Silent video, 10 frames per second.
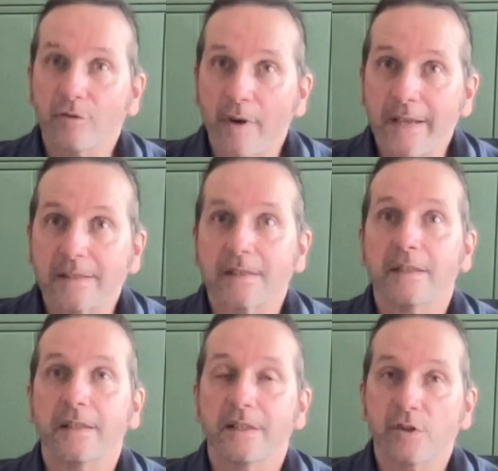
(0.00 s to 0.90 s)
rest
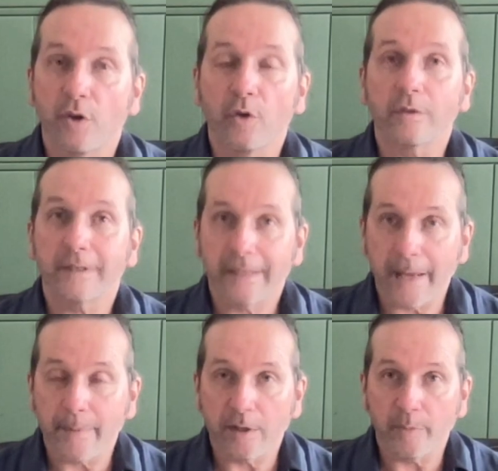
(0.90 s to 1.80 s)
is called
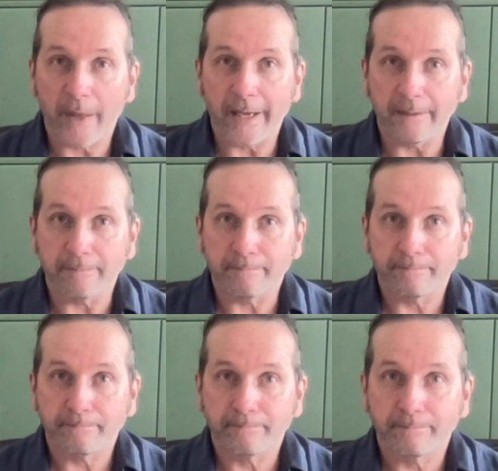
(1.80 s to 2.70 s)
chemical pain.
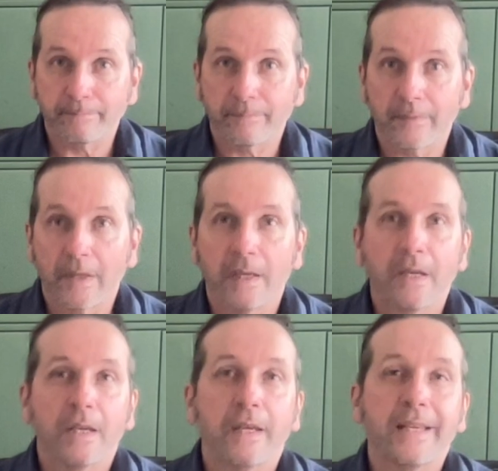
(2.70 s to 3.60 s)

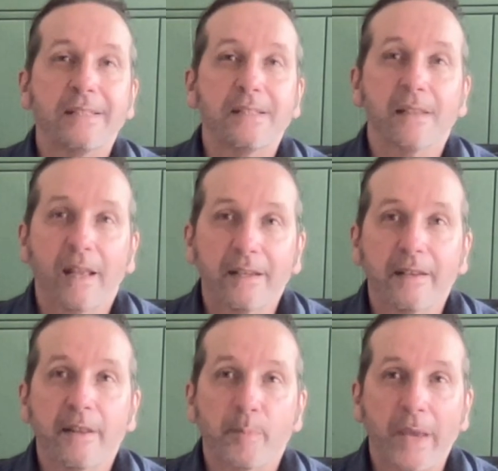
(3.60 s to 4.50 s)
It is
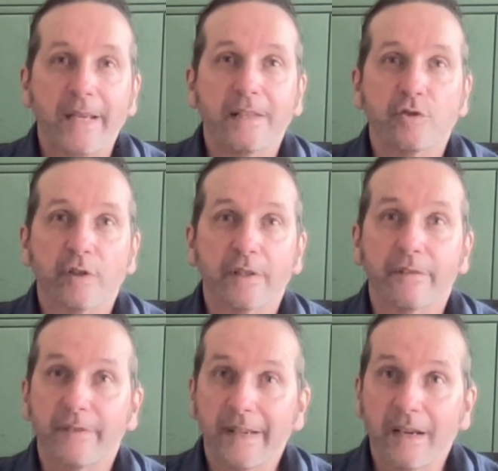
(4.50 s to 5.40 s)
likely that pain in trigger
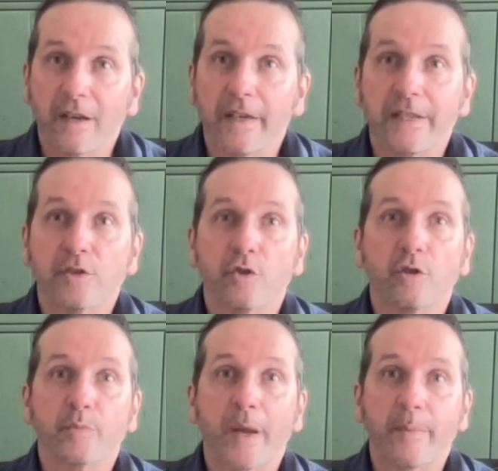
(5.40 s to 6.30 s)
finger is
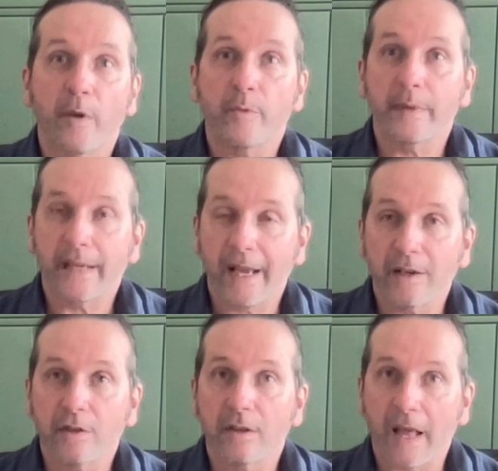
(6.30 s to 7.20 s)
caused by both
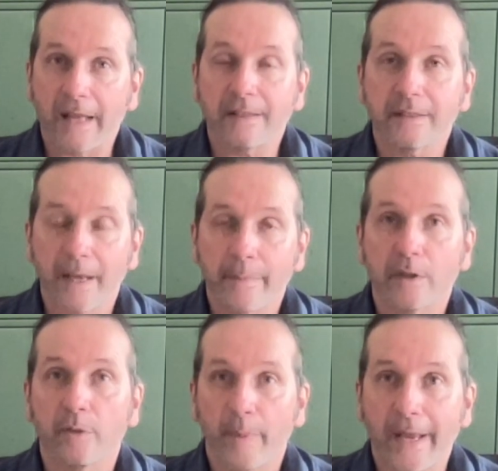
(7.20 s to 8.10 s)
mechanical and
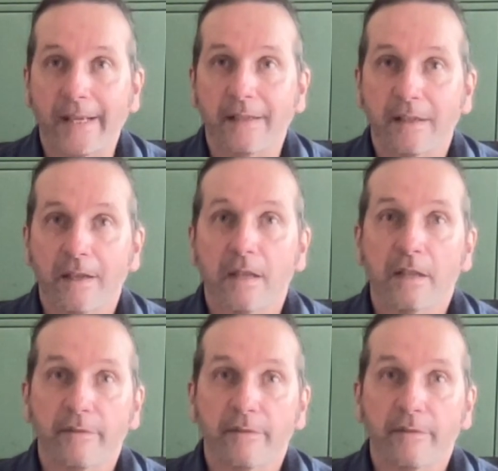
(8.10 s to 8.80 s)
chemical pain, the